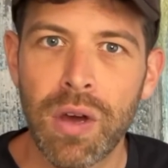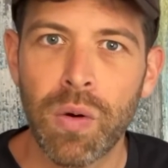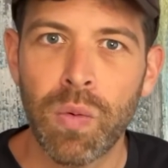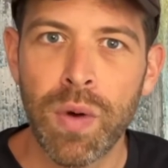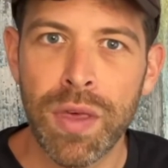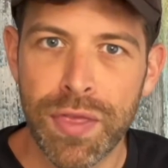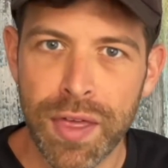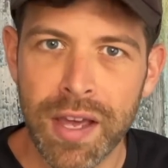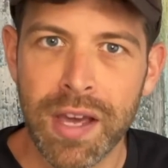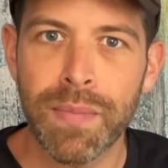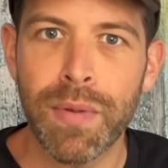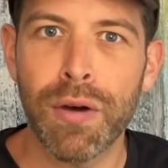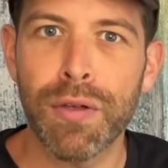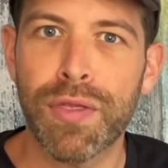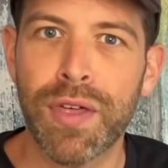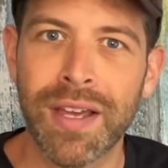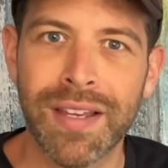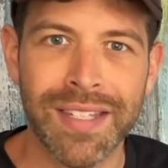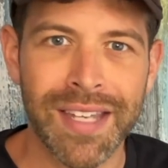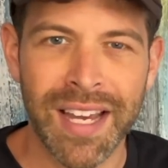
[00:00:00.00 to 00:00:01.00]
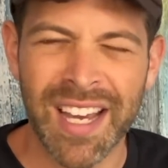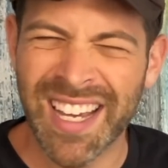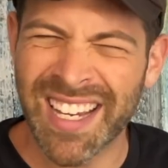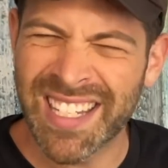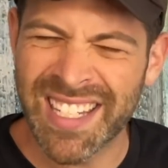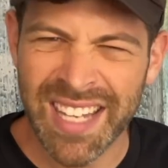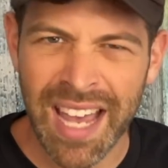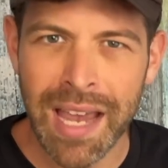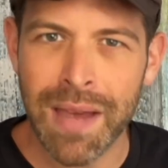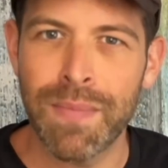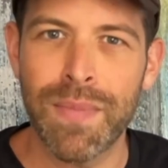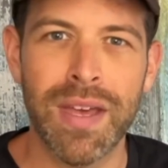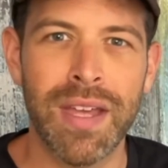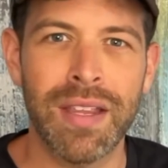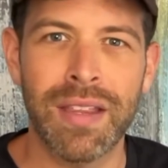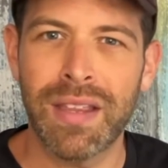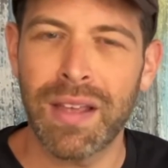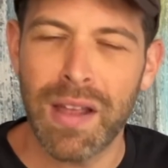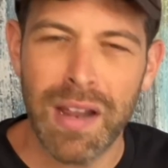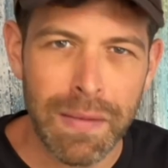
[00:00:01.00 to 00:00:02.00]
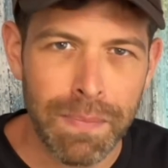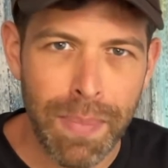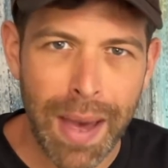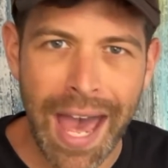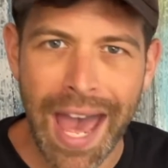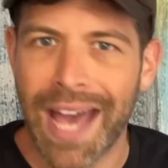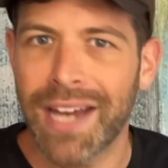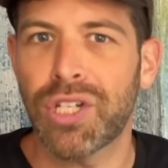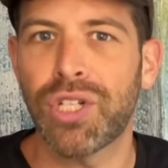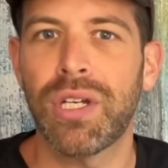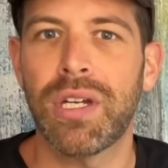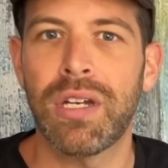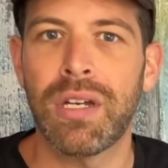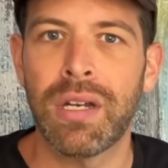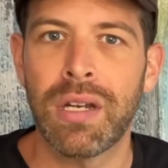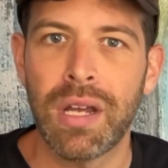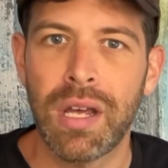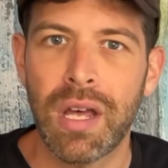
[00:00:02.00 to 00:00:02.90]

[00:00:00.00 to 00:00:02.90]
we think about things like excitement and passion,